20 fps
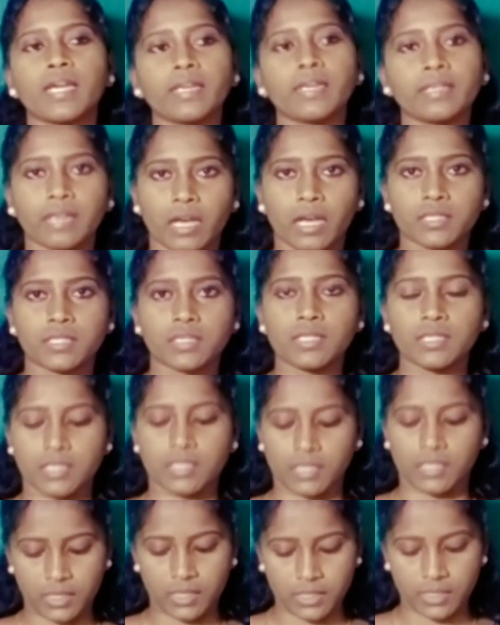or
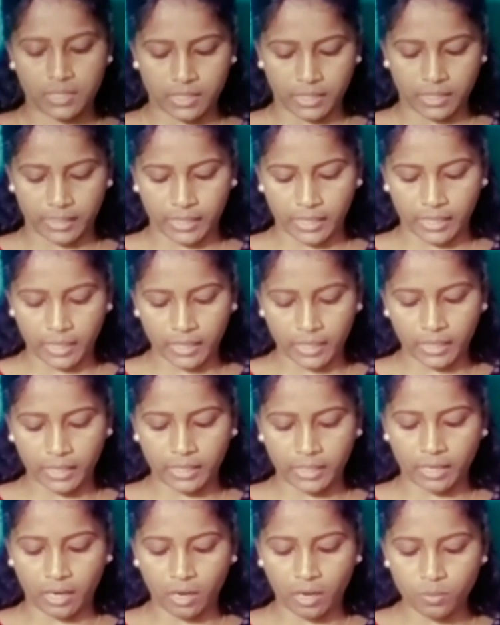sunglasses is
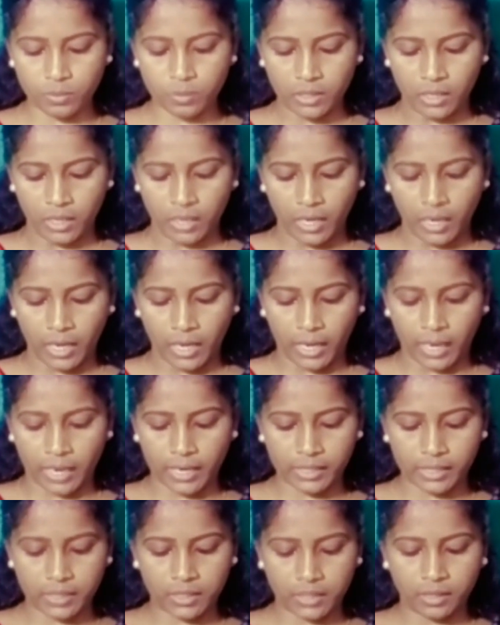again a noun,
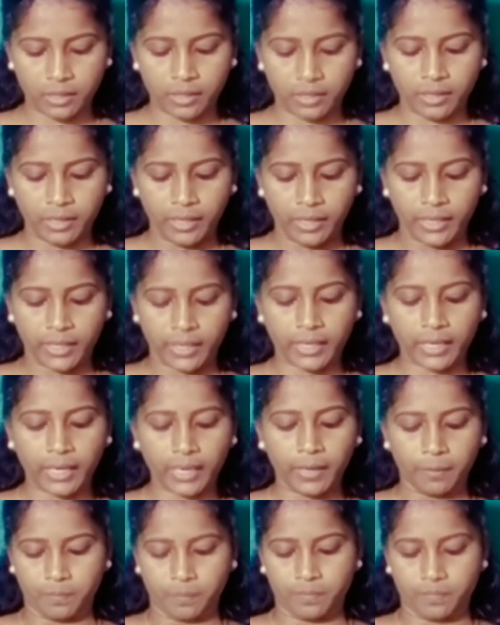and
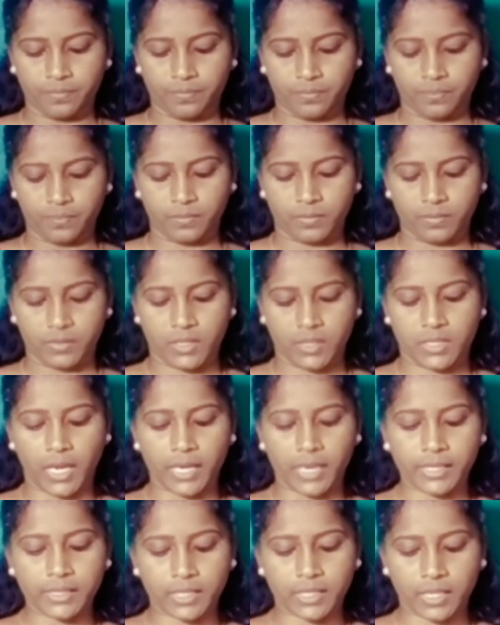cream,
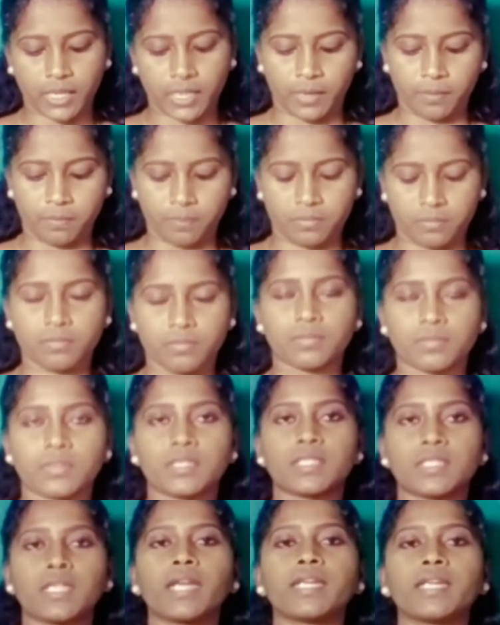sun cream
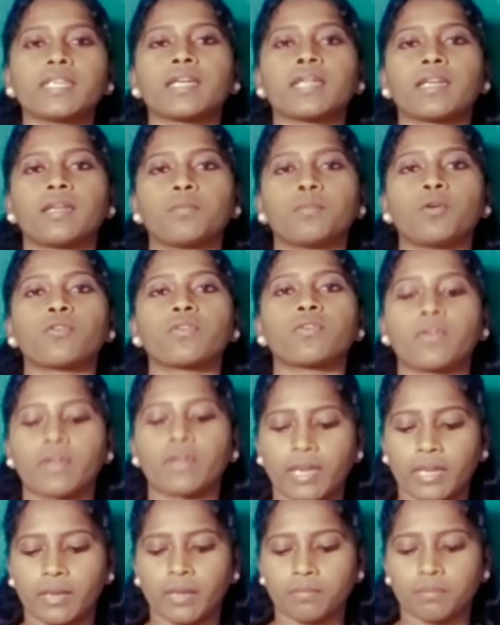
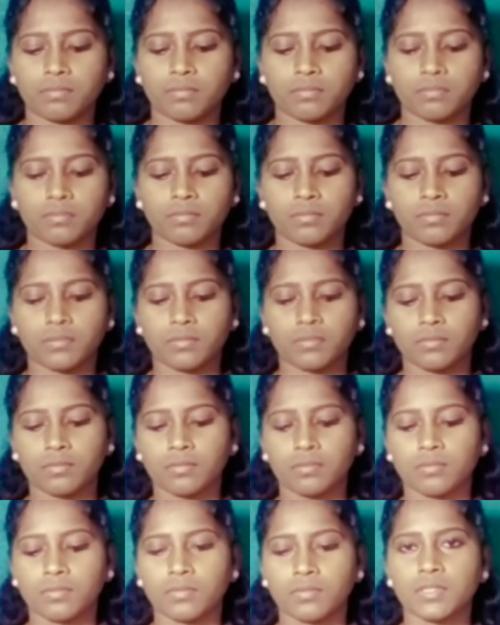or cream,
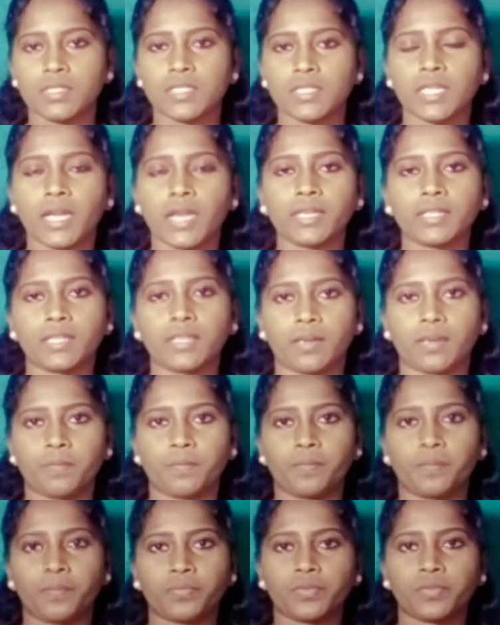
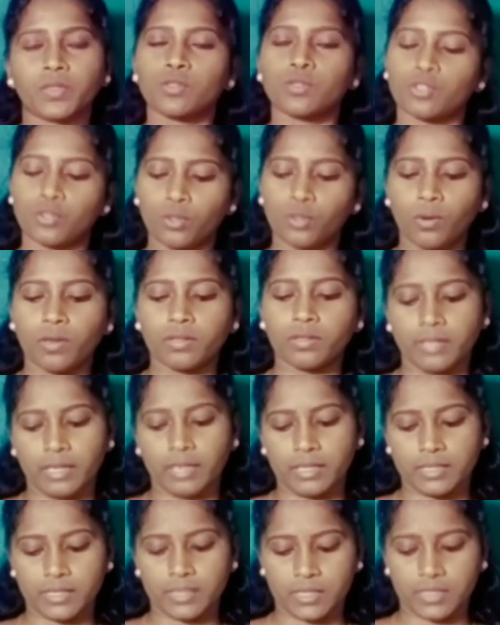sun cream.
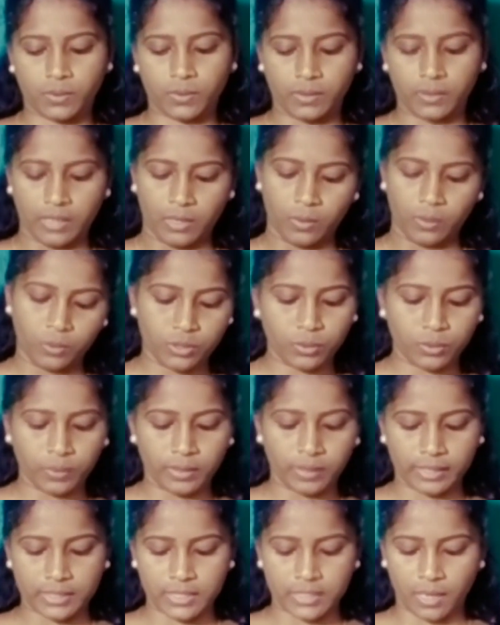So that is
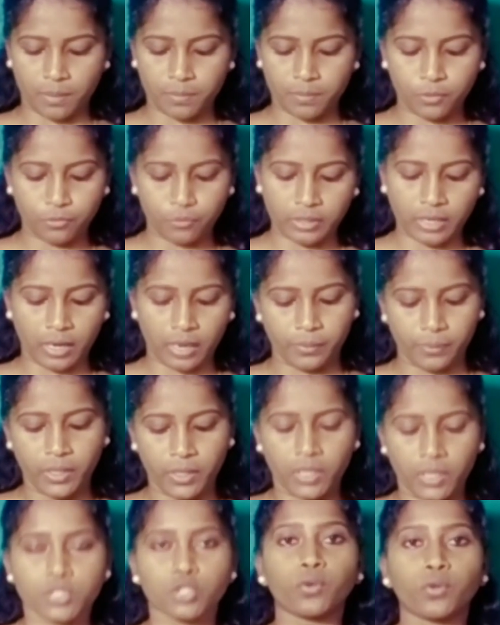also an example
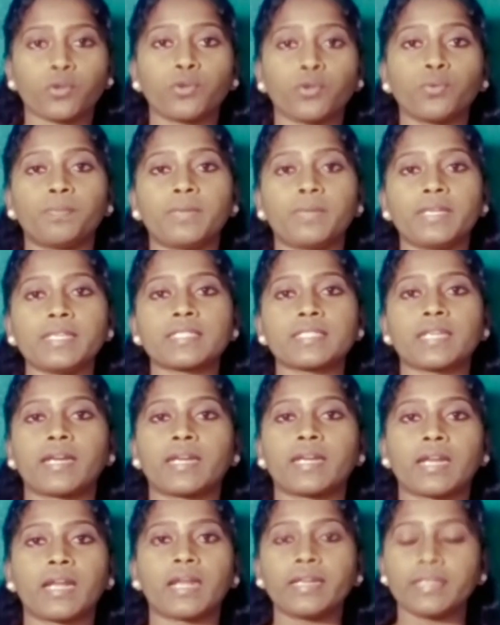for noun. So you
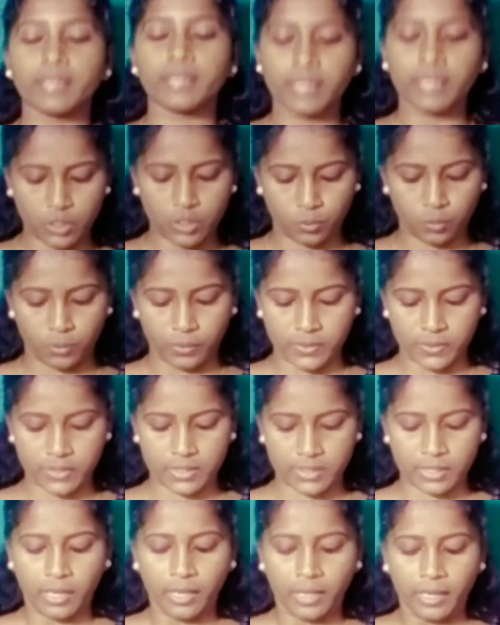please underline these
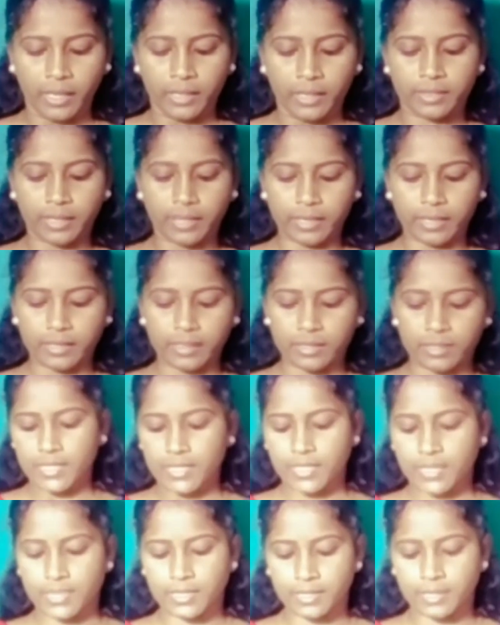words.
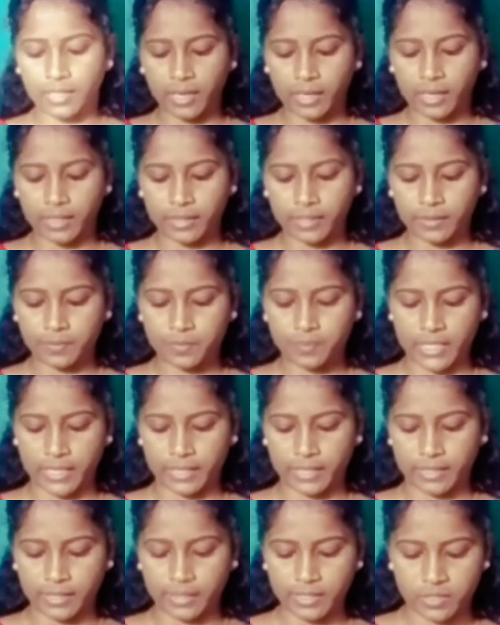Then
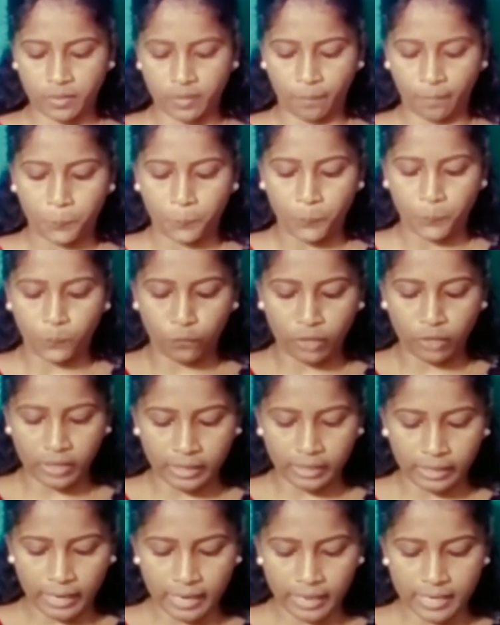third sentence,
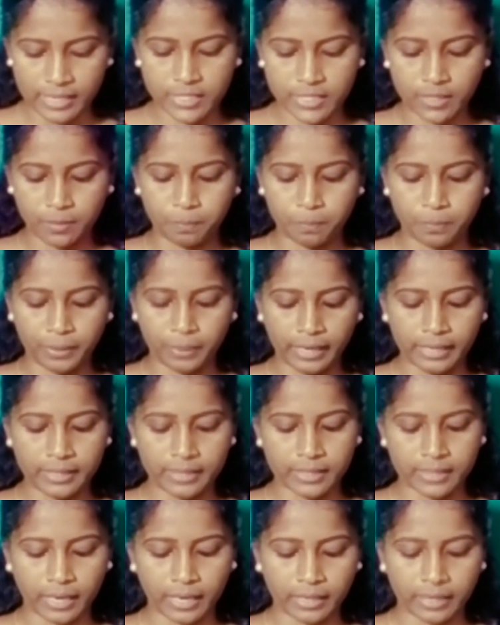we ate
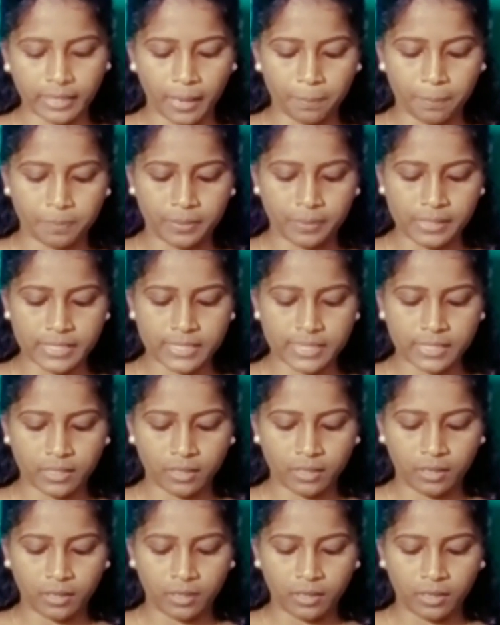bread and
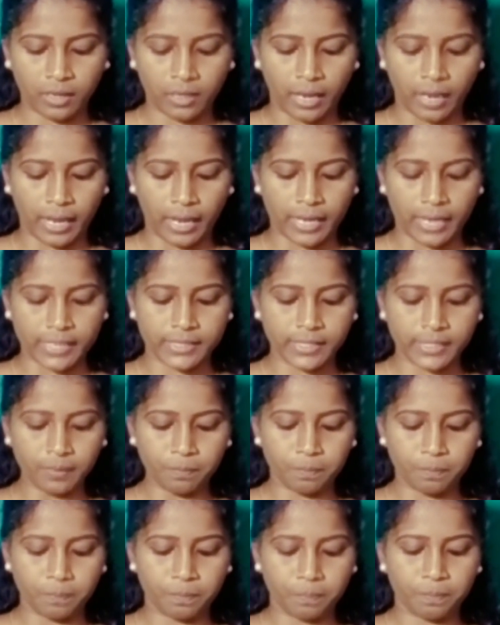apples at
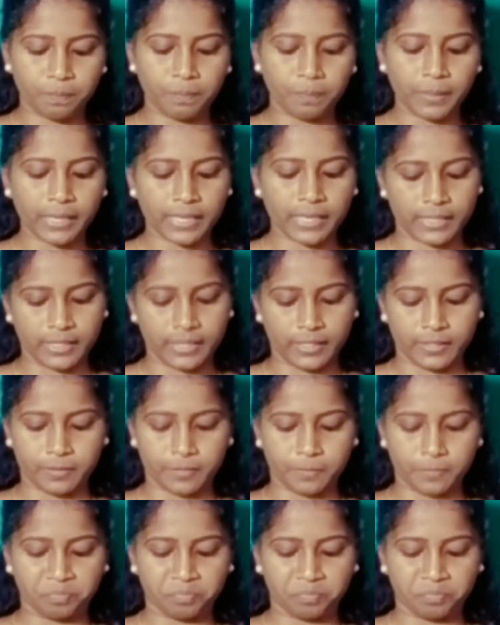the picnic.